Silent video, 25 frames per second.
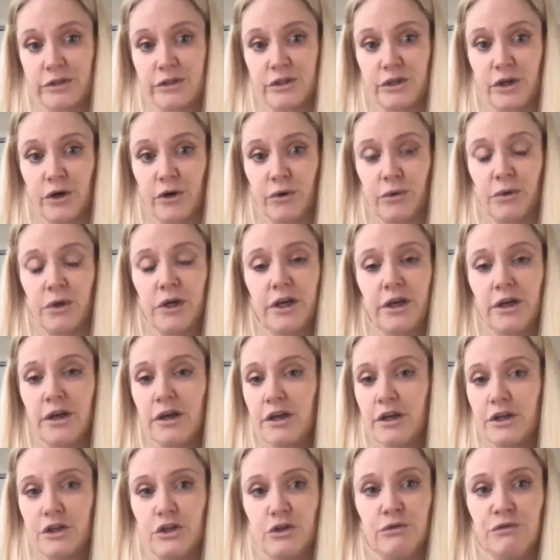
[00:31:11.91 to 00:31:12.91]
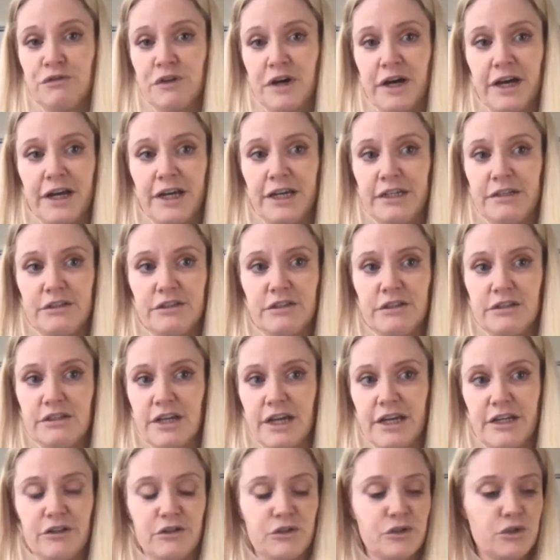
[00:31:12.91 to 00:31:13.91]
So you find
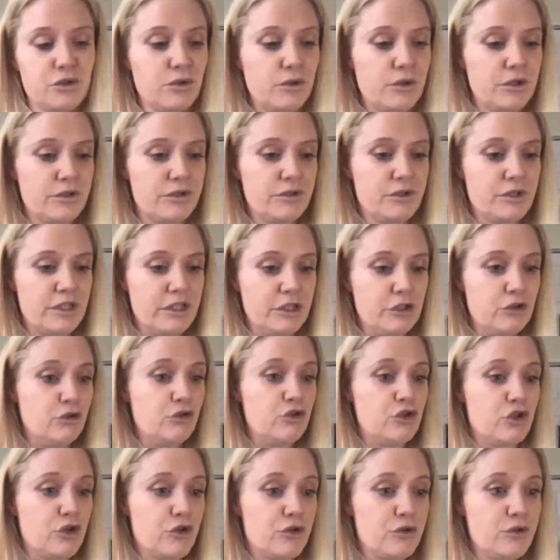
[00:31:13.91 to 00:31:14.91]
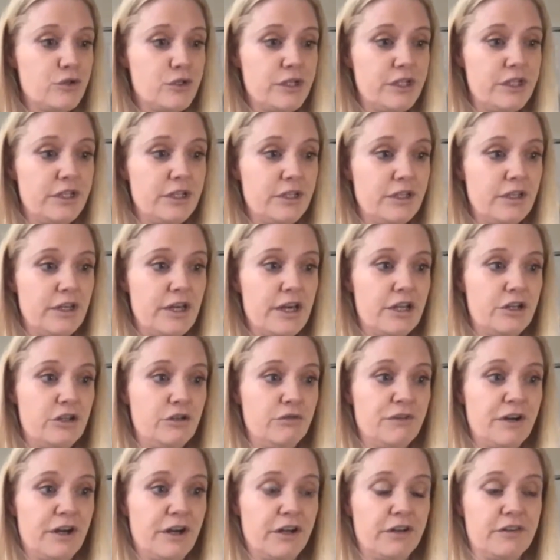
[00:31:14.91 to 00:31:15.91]
dinosaurs in New Jersey and you
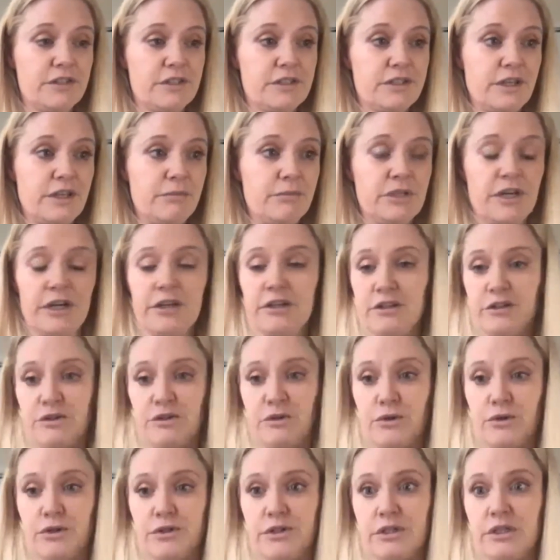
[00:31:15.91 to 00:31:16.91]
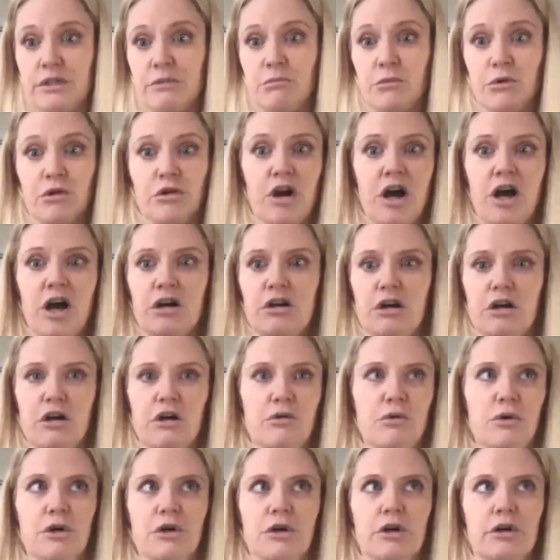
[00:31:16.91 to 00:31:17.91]
find the same dinosaurs in Morocco
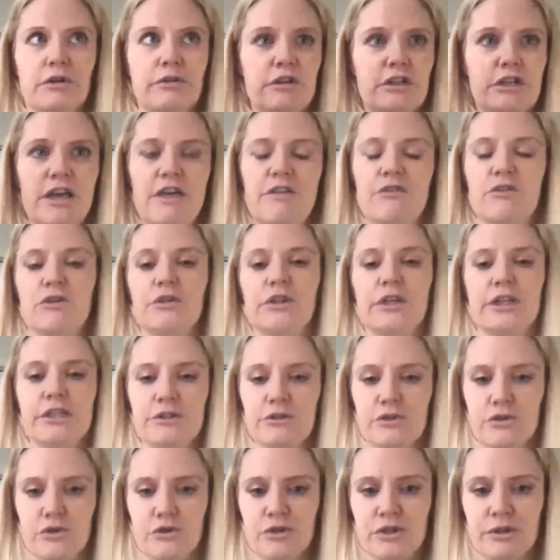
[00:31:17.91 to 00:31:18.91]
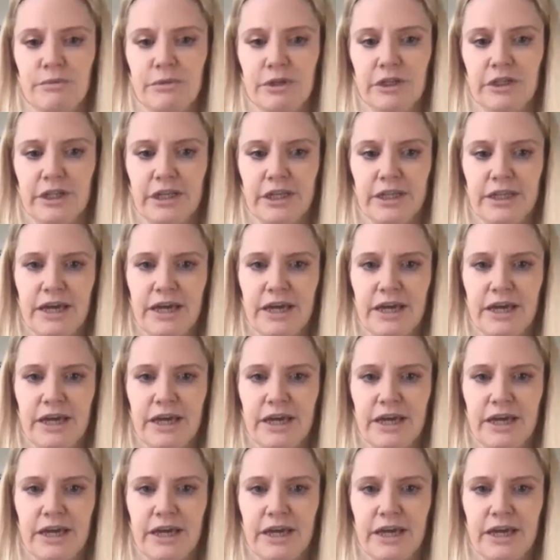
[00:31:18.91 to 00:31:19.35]
or the Netherlands or something like